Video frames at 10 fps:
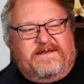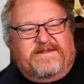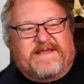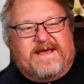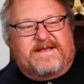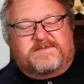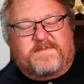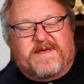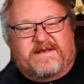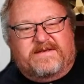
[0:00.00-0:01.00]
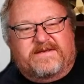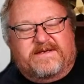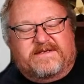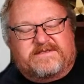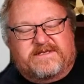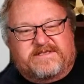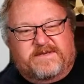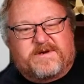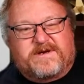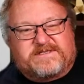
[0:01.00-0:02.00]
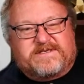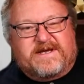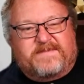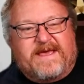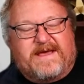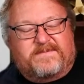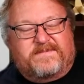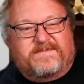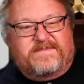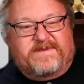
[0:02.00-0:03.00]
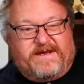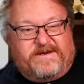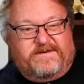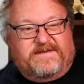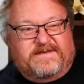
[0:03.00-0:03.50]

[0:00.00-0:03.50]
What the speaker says: that has been the temporary stopgap there.